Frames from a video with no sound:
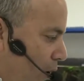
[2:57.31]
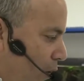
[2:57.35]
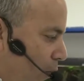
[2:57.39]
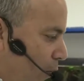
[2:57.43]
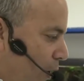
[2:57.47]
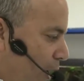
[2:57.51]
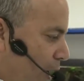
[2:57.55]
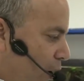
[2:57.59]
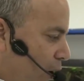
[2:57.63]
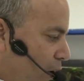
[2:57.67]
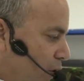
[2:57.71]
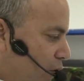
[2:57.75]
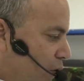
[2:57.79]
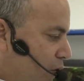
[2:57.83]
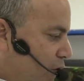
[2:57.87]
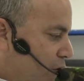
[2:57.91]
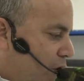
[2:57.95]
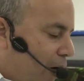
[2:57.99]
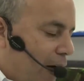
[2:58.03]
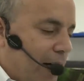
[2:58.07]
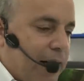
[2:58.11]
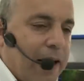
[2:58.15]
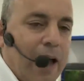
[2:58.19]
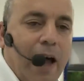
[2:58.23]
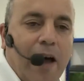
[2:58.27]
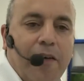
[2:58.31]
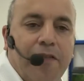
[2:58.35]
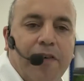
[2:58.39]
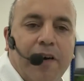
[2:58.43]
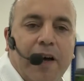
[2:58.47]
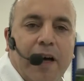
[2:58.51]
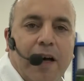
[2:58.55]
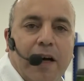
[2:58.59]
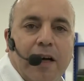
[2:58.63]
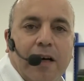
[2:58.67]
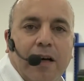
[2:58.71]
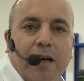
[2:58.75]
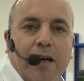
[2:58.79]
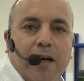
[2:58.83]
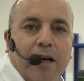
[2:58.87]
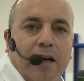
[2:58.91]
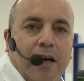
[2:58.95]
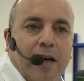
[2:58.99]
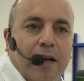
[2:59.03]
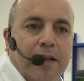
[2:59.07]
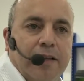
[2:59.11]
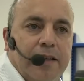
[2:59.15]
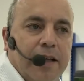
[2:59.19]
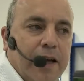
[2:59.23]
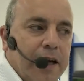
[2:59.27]
we are going to start having
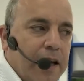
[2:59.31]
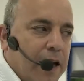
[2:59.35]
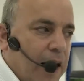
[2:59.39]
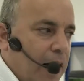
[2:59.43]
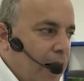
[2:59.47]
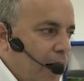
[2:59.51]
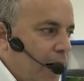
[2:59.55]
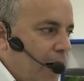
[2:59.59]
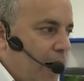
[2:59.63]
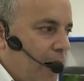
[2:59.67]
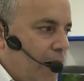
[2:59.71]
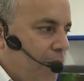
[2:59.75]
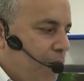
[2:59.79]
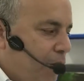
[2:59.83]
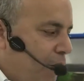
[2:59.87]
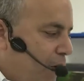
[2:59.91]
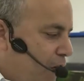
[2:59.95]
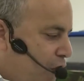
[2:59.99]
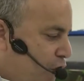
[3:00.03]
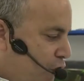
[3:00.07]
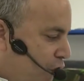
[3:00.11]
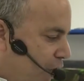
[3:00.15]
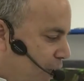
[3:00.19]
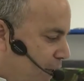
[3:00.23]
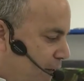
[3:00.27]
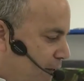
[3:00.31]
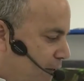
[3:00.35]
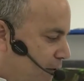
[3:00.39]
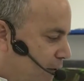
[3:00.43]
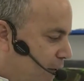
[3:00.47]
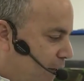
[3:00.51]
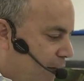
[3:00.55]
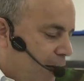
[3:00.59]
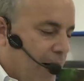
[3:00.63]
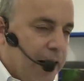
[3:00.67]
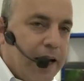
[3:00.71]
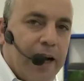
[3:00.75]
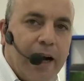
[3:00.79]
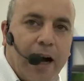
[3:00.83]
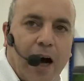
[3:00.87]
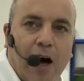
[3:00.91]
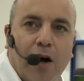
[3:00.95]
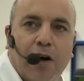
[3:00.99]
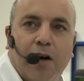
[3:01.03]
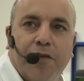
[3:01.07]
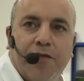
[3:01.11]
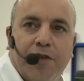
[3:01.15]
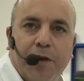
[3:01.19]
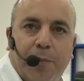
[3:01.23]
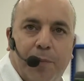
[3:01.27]
the first sheet getting
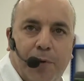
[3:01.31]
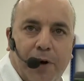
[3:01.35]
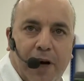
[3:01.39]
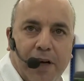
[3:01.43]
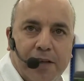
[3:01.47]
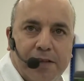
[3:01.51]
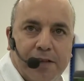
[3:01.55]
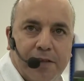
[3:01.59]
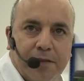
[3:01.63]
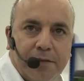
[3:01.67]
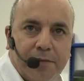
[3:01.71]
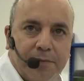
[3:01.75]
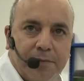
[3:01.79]
out of the press.